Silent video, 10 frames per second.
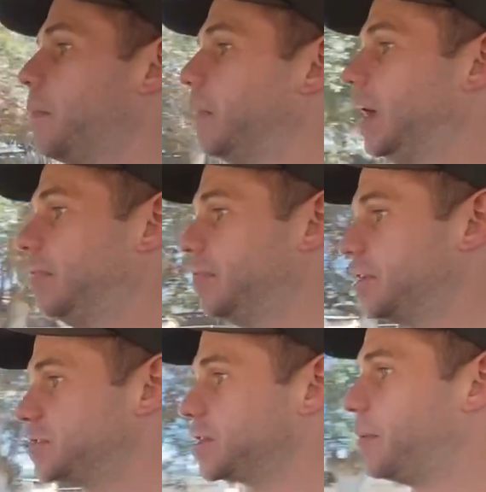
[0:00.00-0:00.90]
In
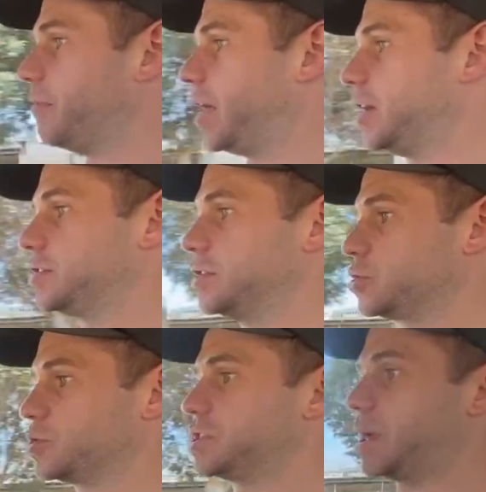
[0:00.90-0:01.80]
this time of age,
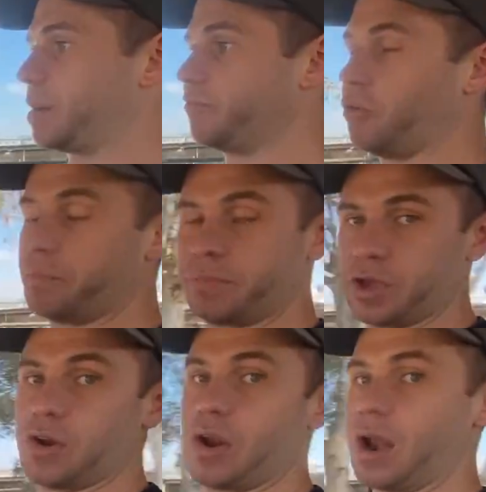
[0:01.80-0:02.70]
this was set up for
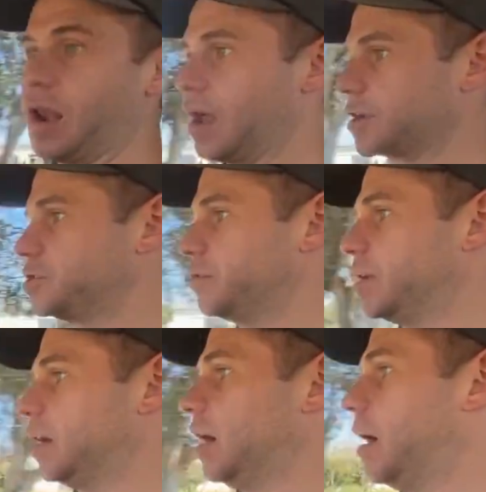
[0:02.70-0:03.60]
pure
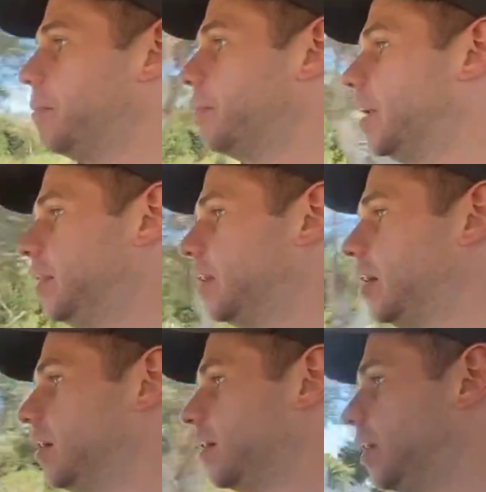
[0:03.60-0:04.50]
luxury in
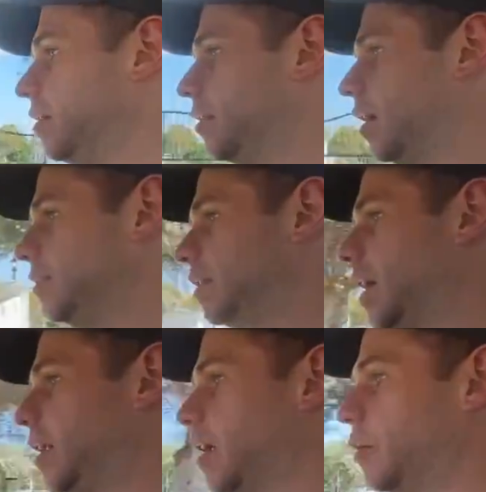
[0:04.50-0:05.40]

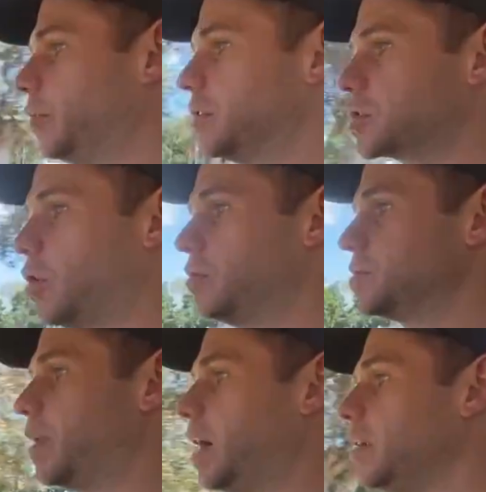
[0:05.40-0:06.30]
1989 when this car was
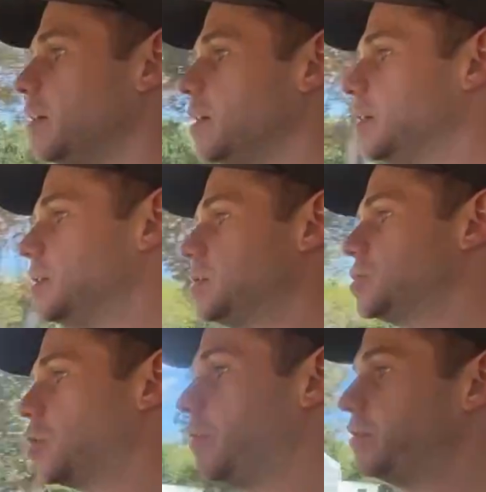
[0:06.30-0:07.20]
made.
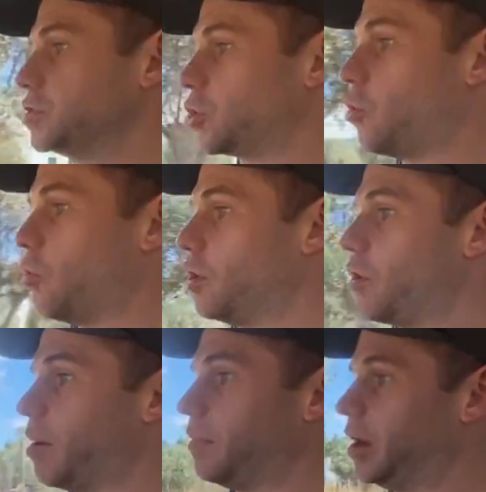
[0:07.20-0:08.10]
So if there's a corner,
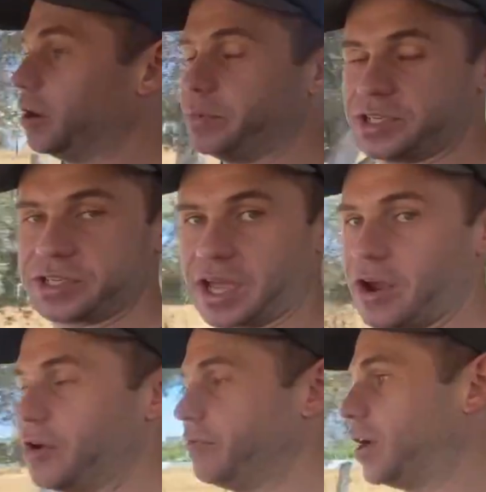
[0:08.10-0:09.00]
I'm a little bit
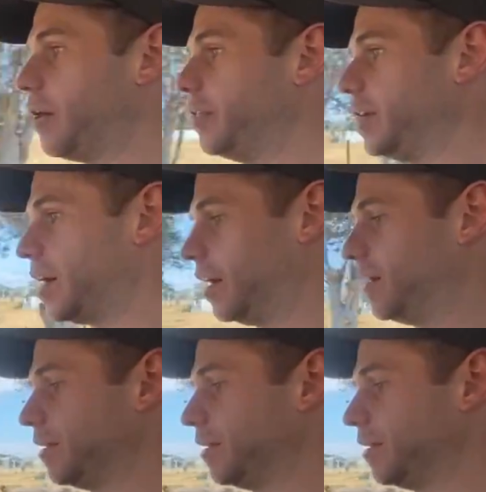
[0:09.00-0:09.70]
scared every now and then. I